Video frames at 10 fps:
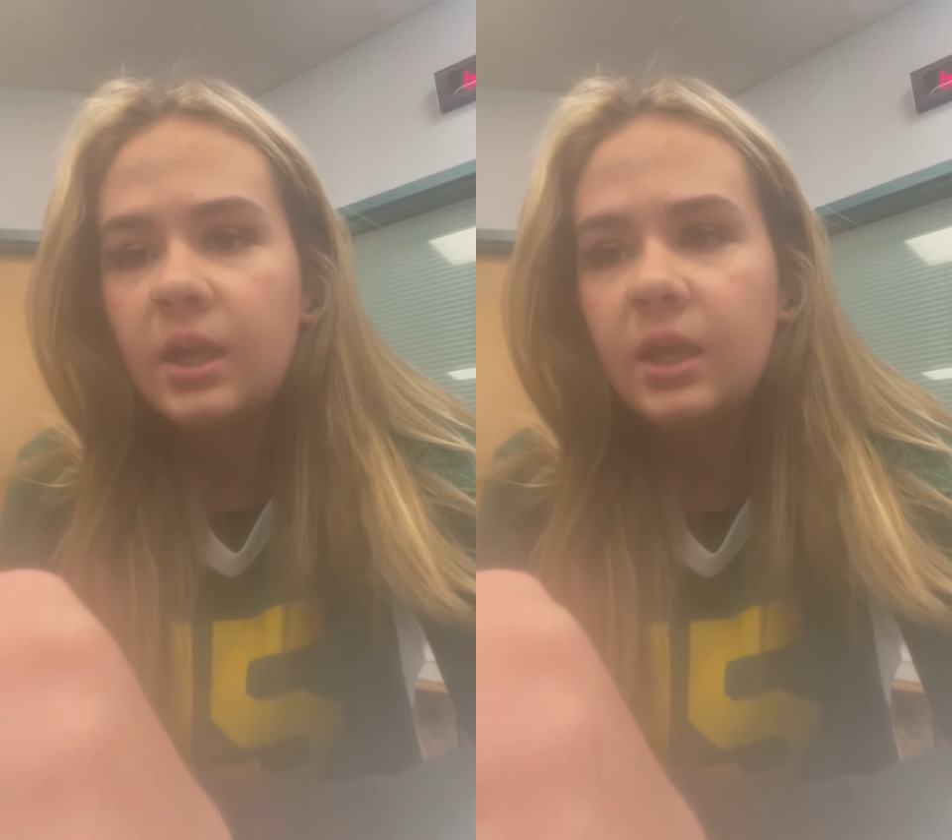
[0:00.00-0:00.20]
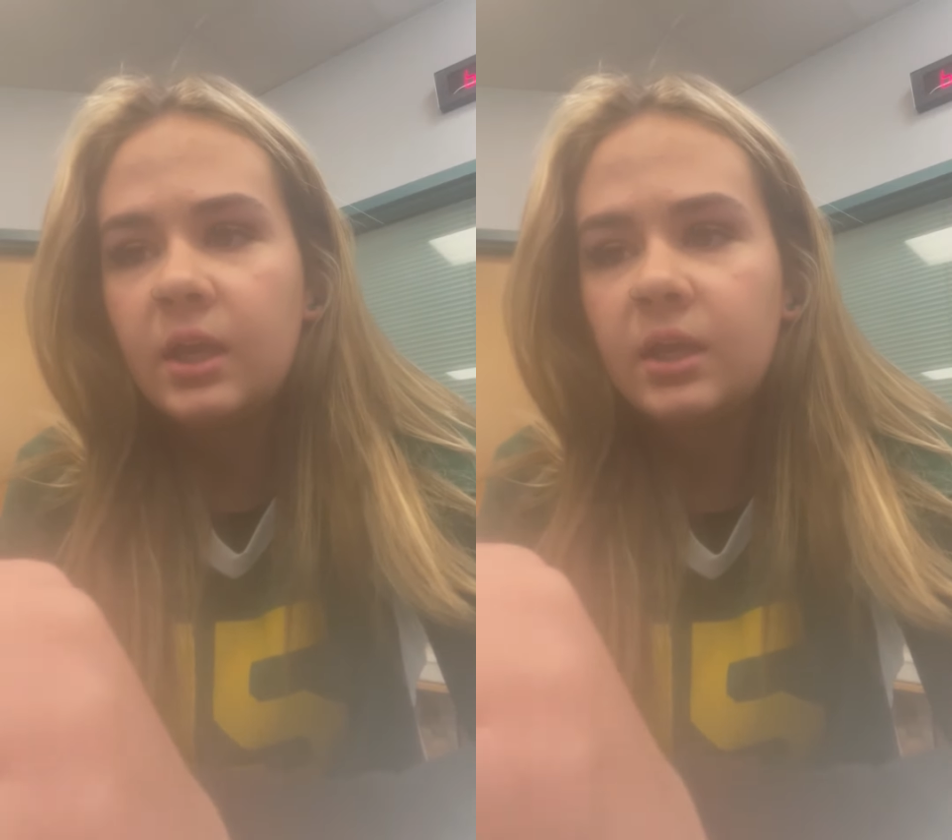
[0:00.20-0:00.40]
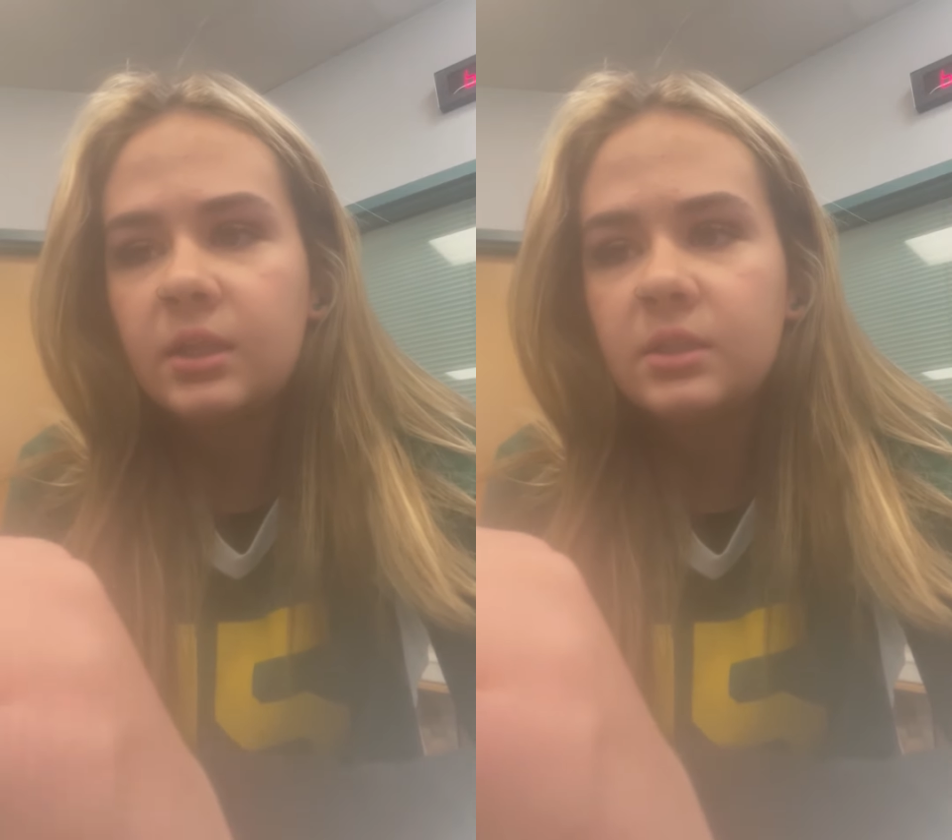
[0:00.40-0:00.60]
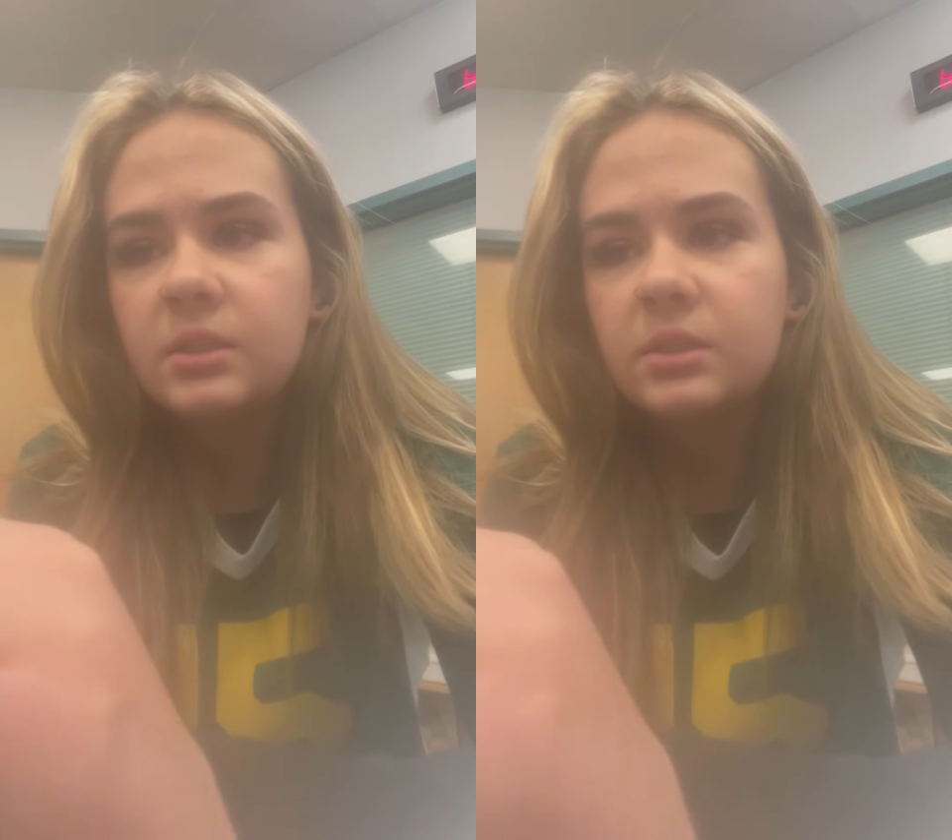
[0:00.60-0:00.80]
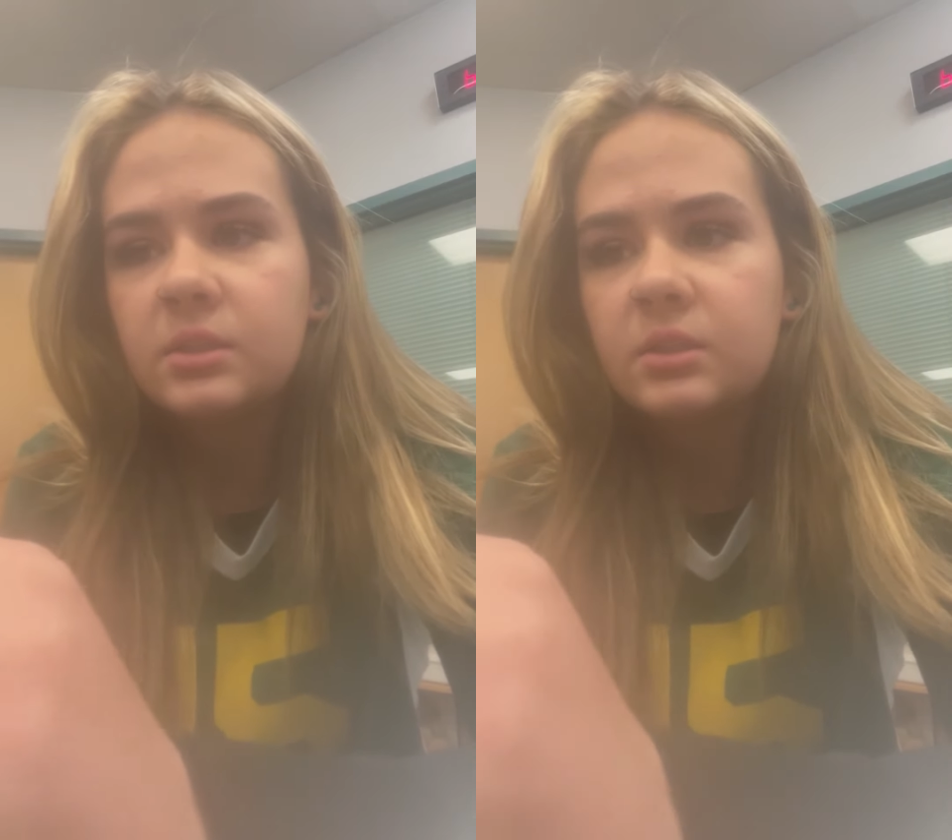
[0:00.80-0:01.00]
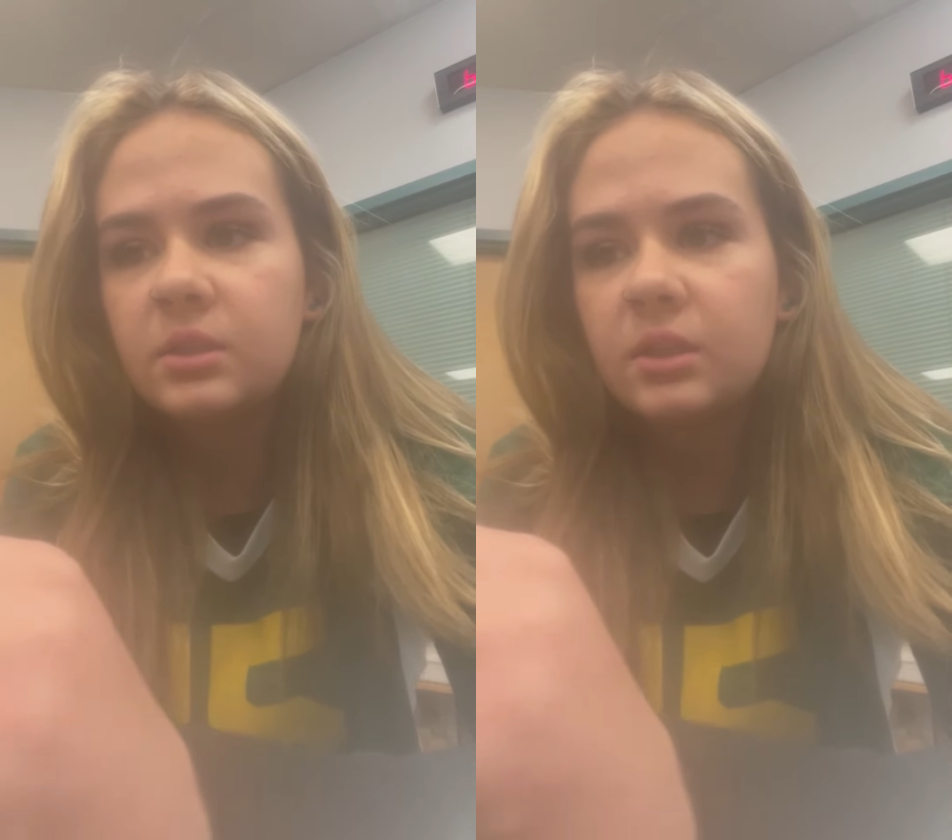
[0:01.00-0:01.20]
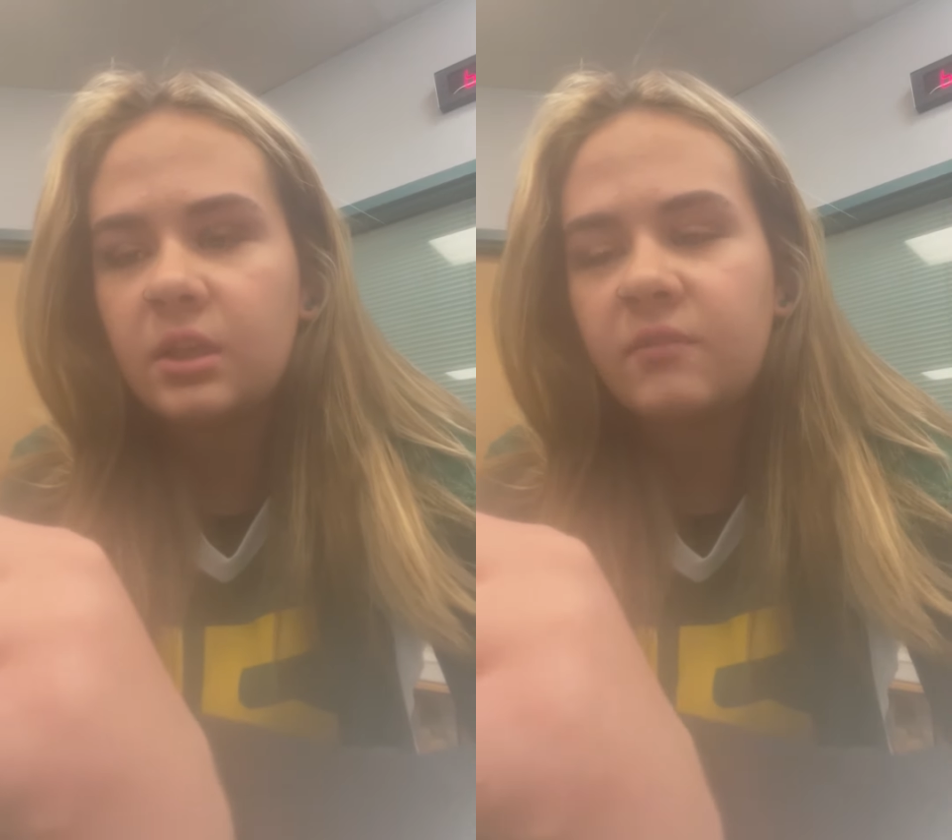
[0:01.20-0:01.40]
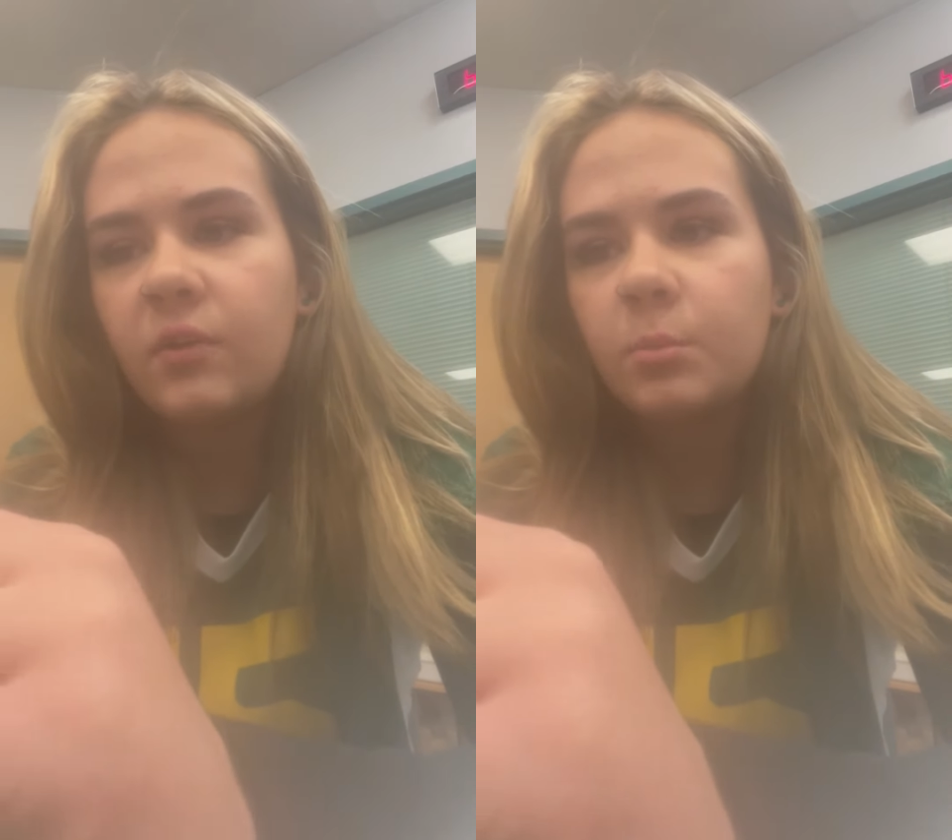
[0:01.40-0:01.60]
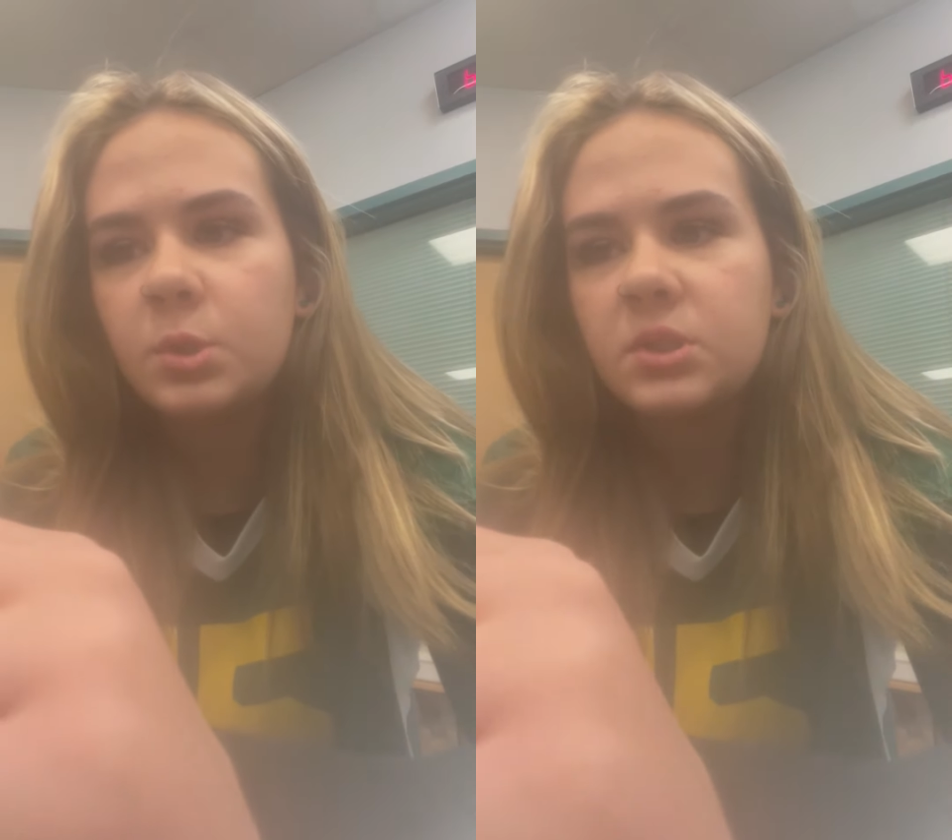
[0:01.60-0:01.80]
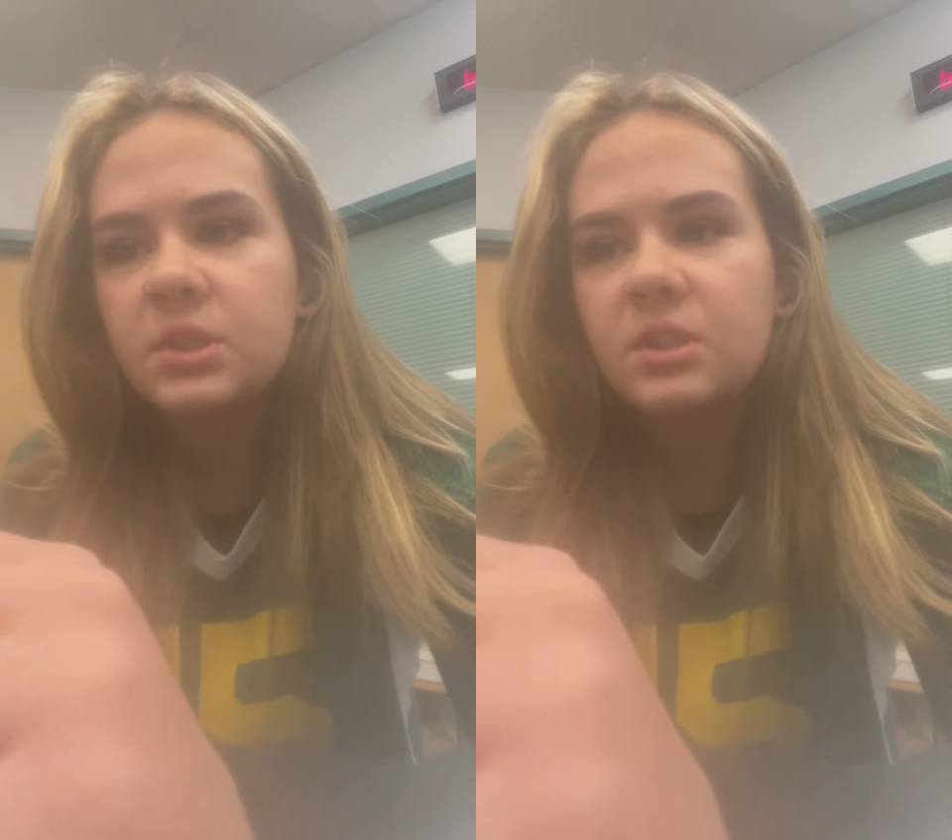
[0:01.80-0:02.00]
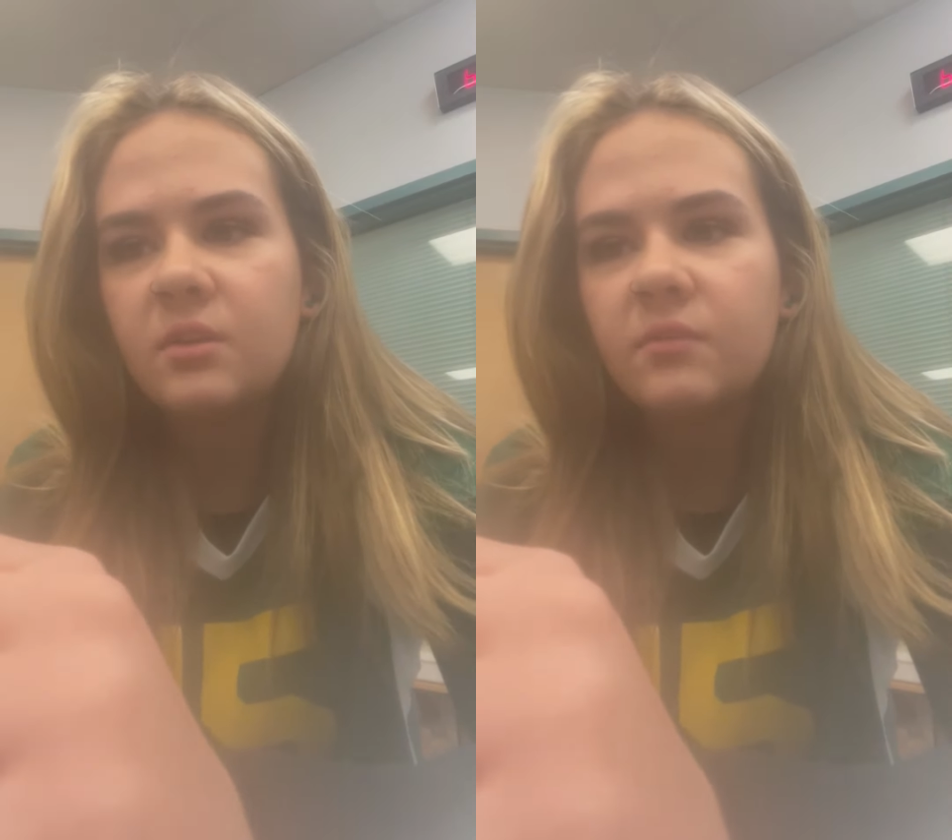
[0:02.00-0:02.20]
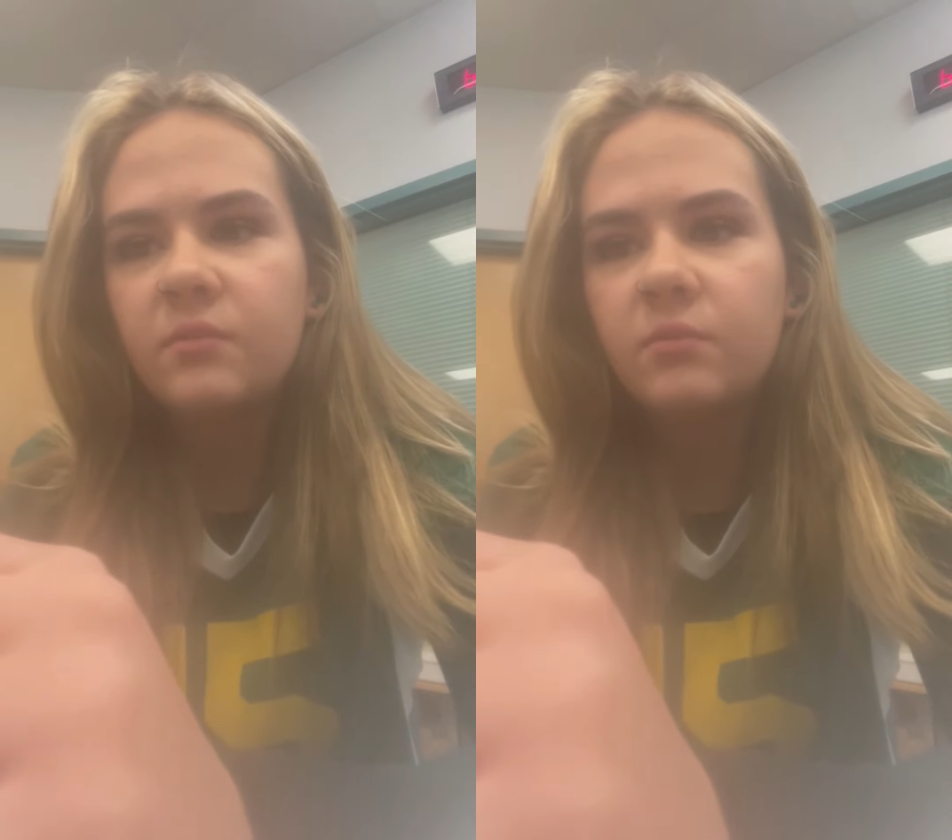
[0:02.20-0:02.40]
and like farmers and stuff